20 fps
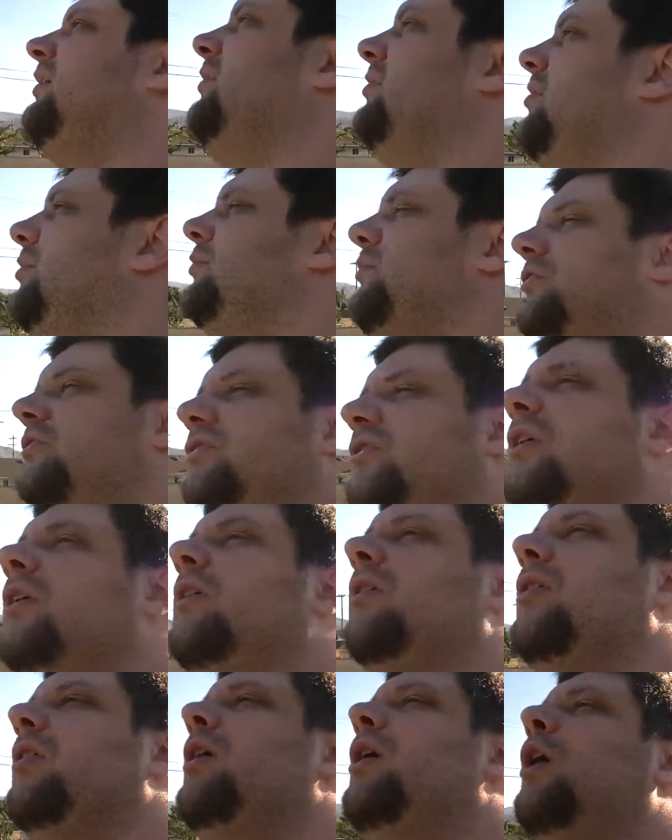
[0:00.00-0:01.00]
there was
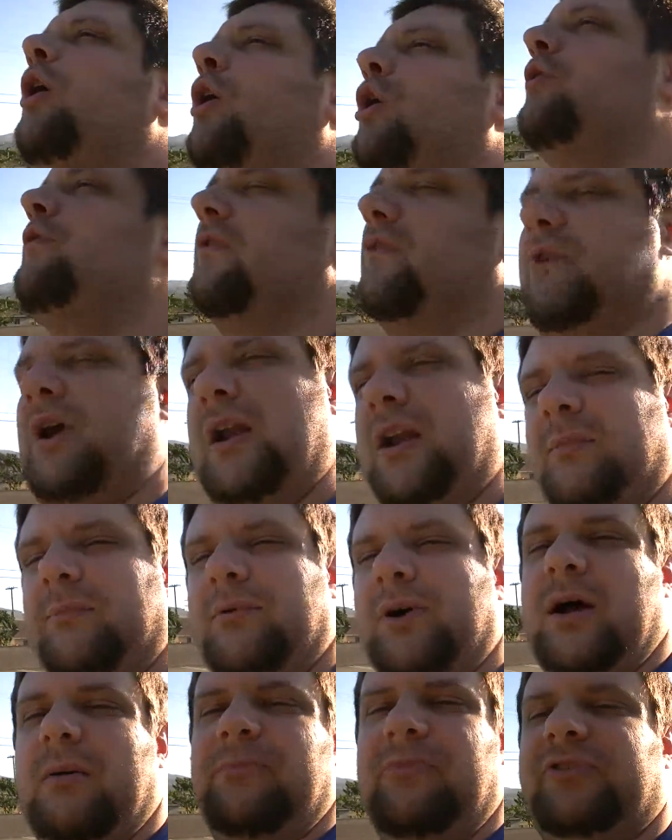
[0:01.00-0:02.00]
still overcrowding
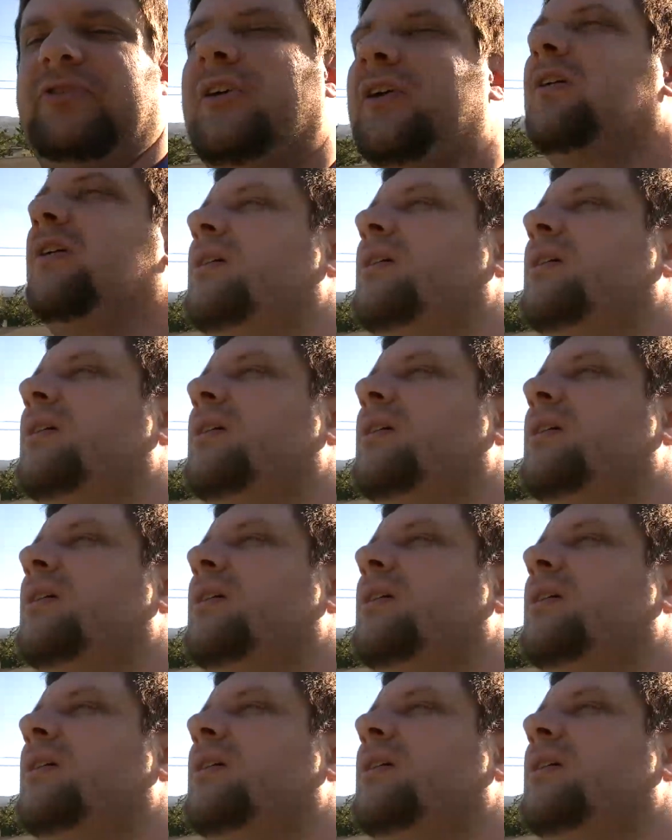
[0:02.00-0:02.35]
problems